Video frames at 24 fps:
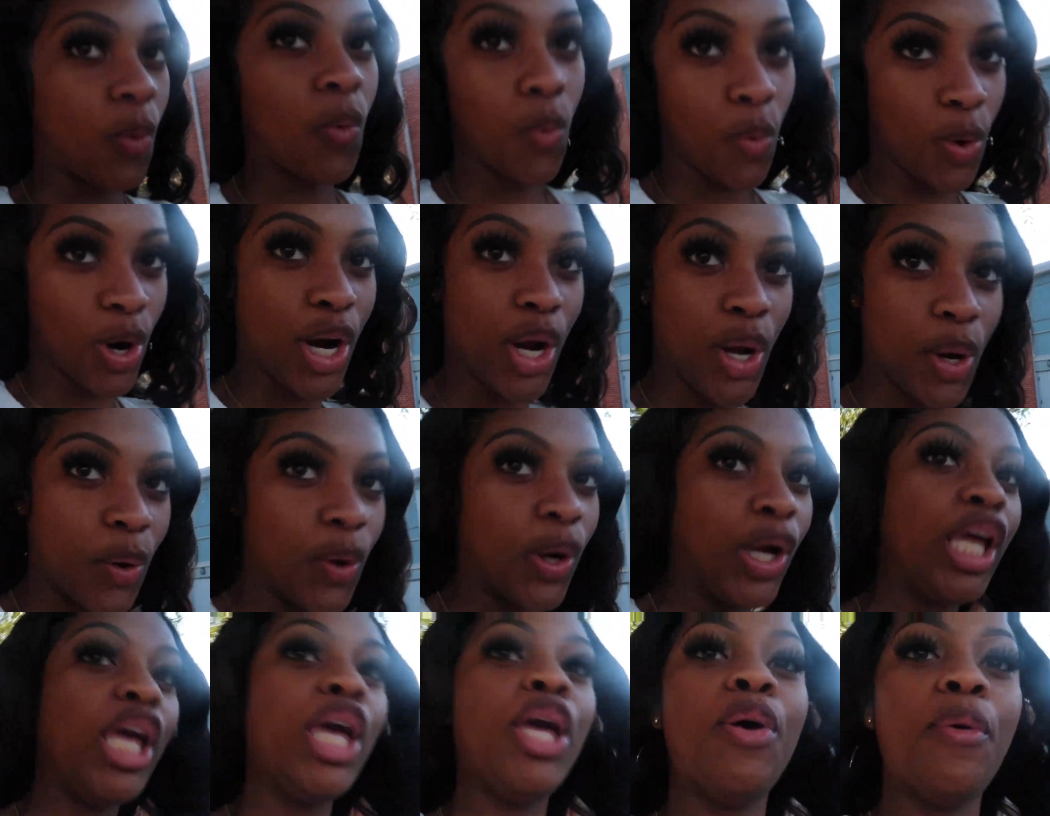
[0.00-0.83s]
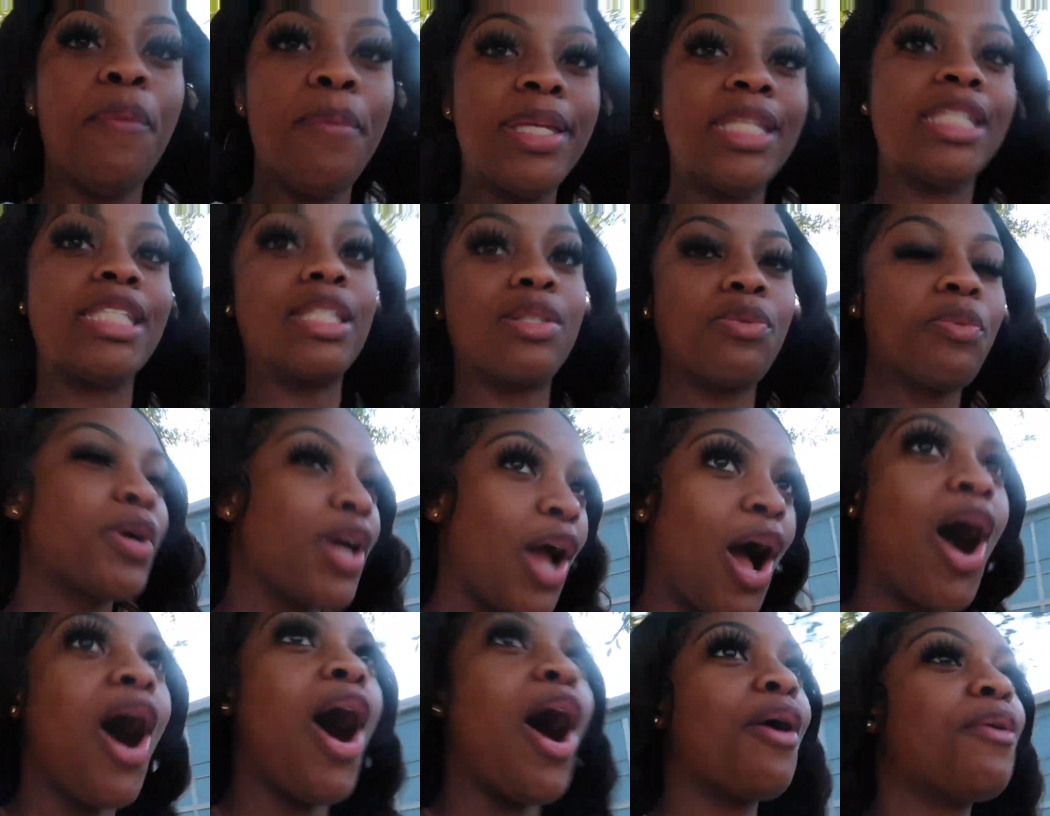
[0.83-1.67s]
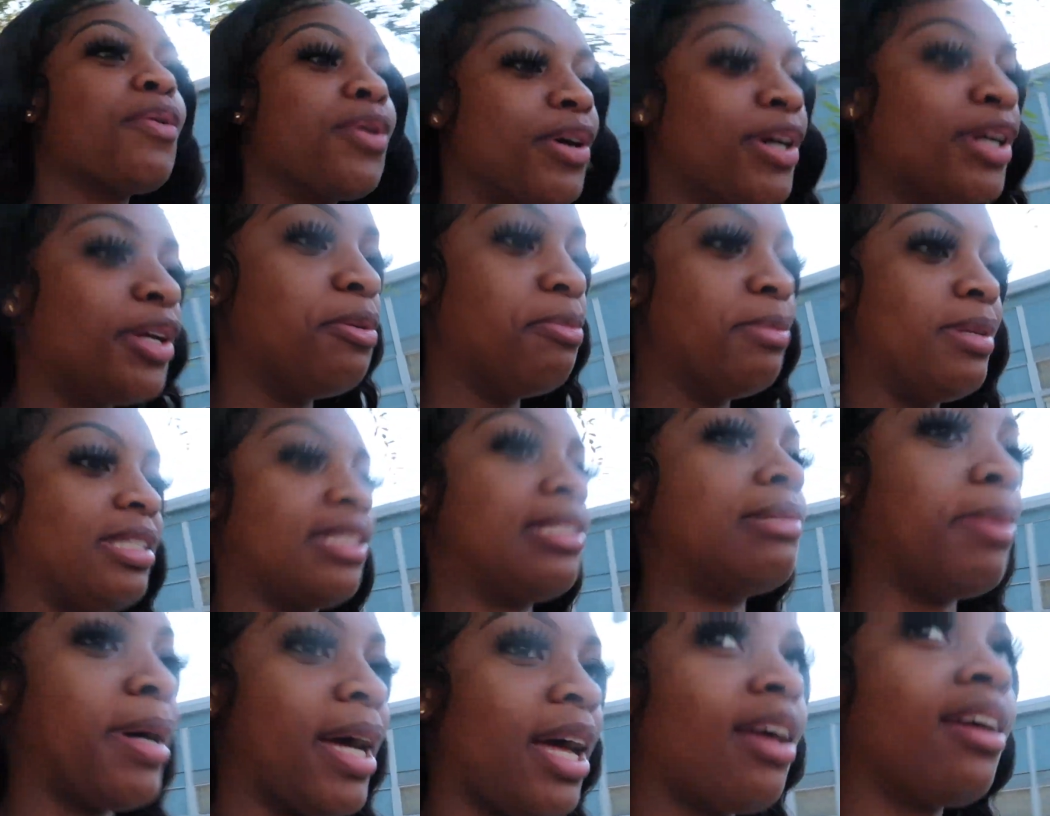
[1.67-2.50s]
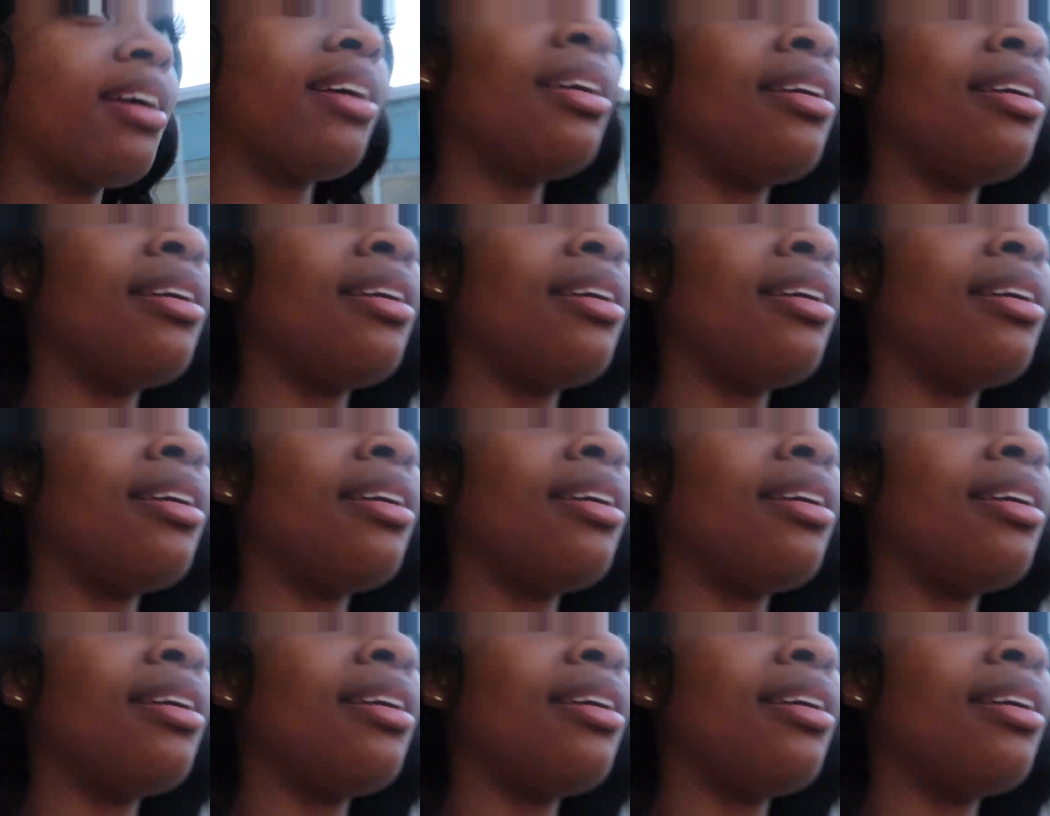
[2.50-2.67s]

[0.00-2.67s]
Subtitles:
real humans. Well, y'all are real humans, but